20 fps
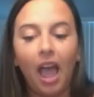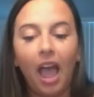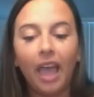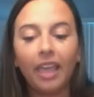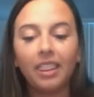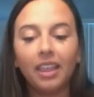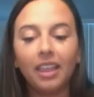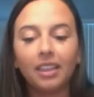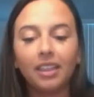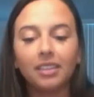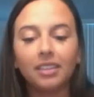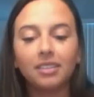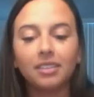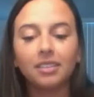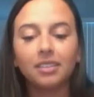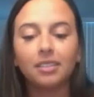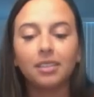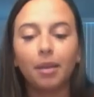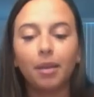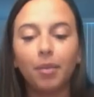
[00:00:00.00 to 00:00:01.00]
think this
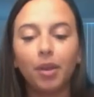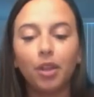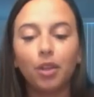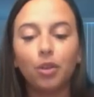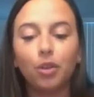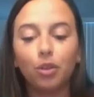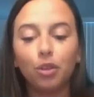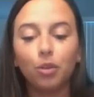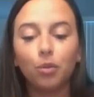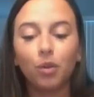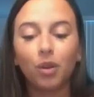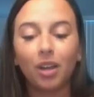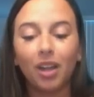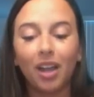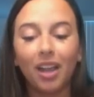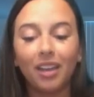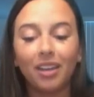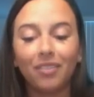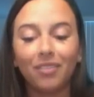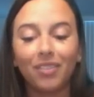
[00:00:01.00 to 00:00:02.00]
is somebody who you were
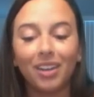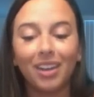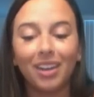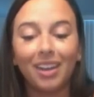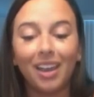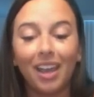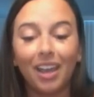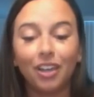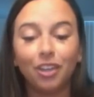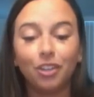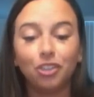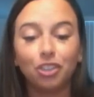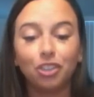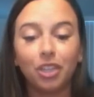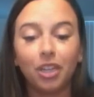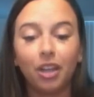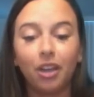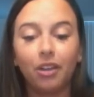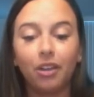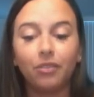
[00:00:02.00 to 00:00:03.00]
kind of in an
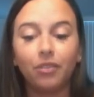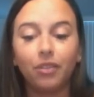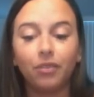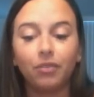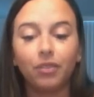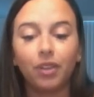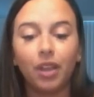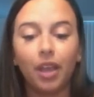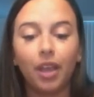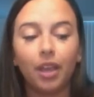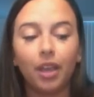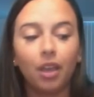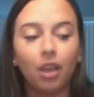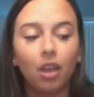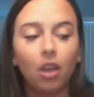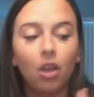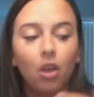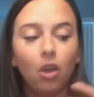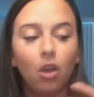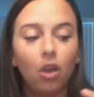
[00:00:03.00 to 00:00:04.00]
energy of of like
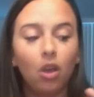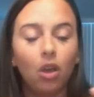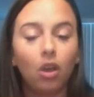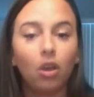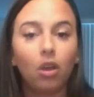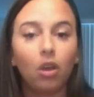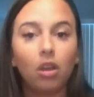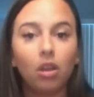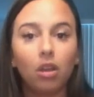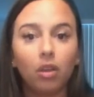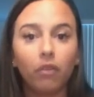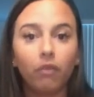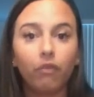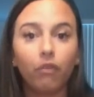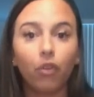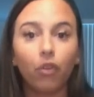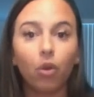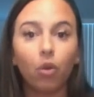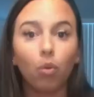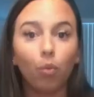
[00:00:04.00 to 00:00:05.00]

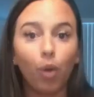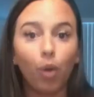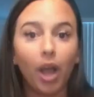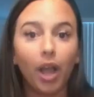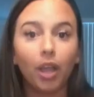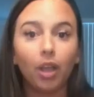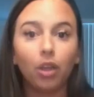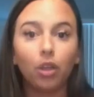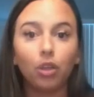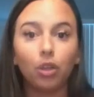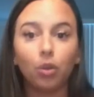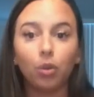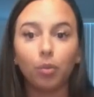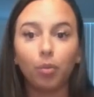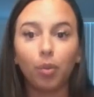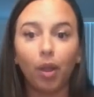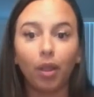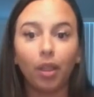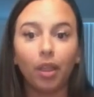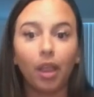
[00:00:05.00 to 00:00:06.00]
for a while you were
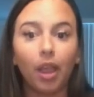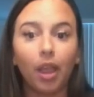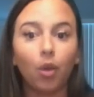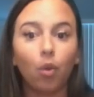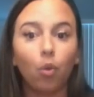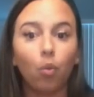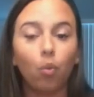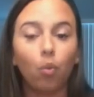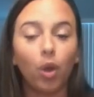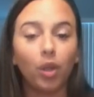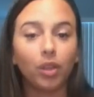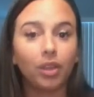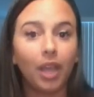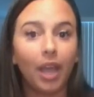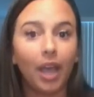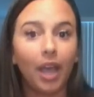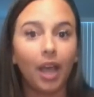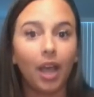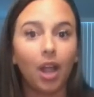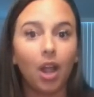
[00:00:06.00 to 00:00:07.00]
probably like what the
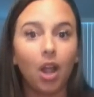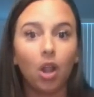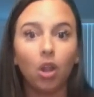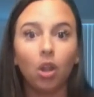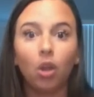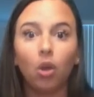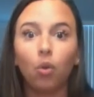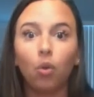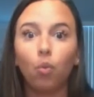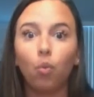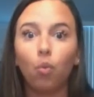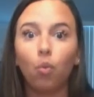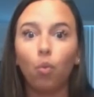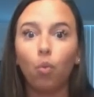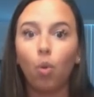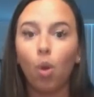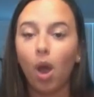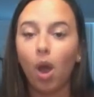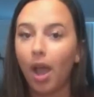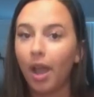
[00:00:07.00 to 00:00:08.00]
hell
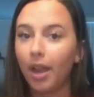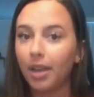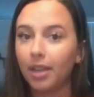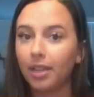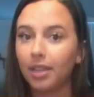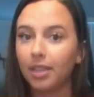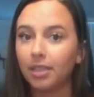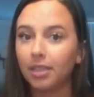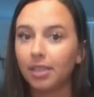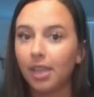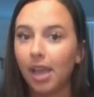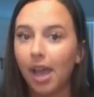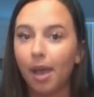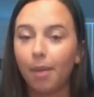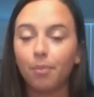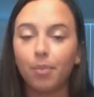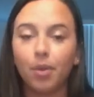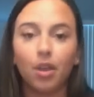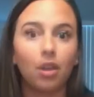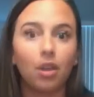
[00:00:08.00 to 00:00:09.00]
why did this
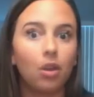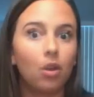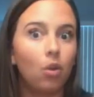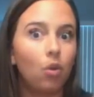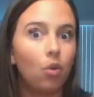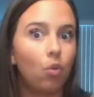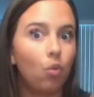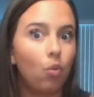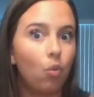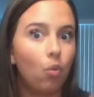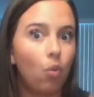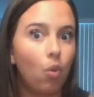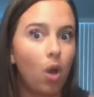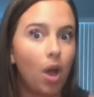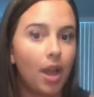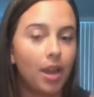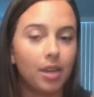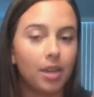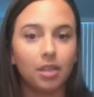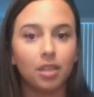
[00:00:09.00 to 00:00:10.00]
happen
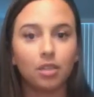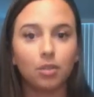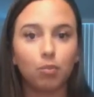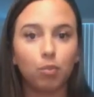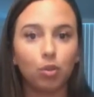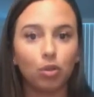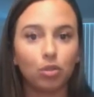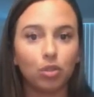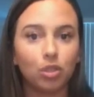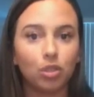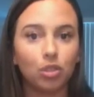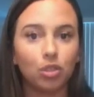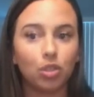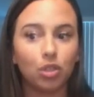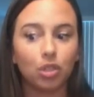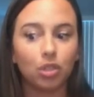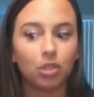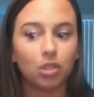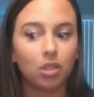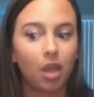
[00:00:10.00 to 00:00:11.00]
why did this person
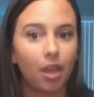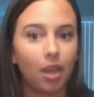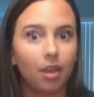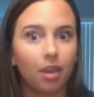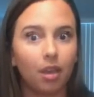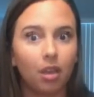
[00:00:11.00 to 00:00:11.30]
just like